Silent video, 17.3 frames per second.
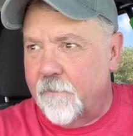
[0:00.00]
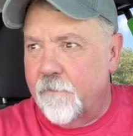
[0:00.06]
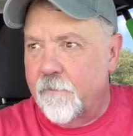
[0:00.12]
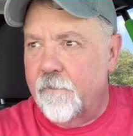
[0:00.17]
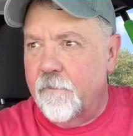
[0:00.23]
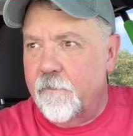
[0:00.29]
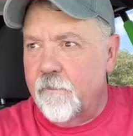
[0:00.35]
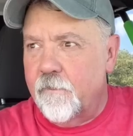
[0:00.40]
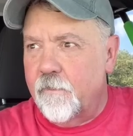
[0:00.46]
Hey,
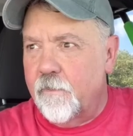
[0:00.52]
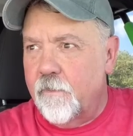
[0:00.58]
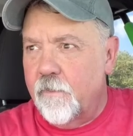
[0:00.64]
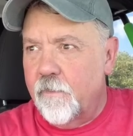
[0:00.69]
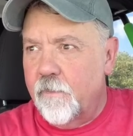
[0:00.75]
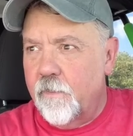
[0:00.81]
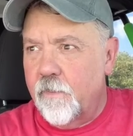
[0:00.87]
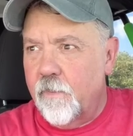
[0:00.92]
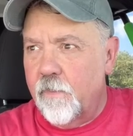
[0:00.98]
one
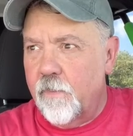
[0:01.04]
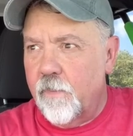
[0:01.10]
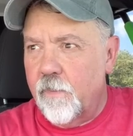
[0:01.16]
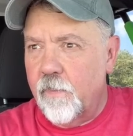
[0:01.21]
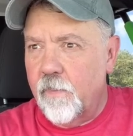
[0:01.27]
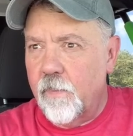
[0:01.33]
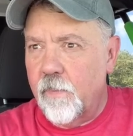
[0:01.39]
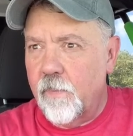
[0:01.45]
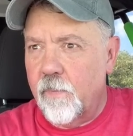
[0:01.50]

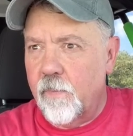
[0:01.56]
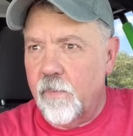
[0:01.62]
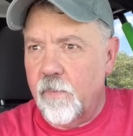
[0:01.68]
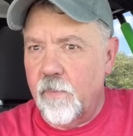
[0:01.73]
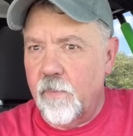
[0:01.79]
four